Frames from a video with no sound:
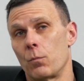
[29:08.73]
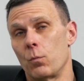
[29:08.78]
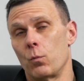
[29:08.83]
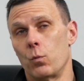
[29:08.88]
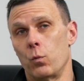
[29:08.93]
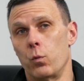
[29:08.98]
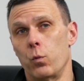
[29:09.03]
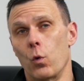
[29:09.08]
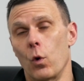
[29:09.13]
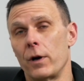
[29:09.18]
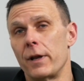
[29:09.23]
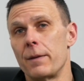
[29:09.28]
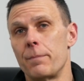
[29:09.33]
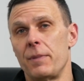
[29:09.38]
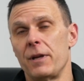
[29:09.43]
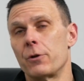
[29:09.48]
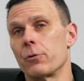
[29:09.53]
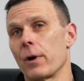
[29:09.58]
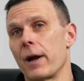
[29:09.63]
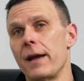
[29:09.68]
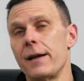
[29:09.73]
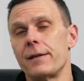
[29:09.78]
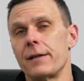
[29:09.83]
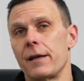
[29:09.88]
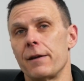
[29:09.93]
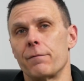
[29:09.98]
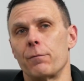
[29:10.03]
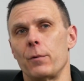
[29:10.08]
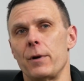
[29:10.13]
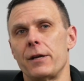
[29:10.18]
Would it be great
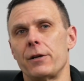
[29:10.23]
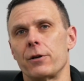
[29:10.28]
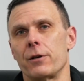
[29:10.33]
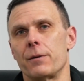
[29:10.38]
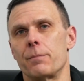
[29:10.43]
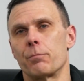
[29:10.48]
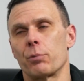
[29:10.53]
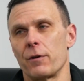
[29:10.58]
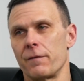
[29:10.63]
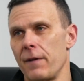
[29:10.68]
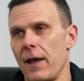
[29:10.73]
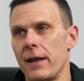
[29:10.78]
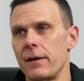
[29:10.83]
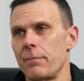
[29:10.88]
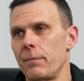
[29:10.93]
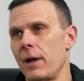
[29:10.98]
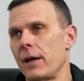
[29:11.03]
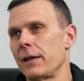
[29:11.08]
if we could prevent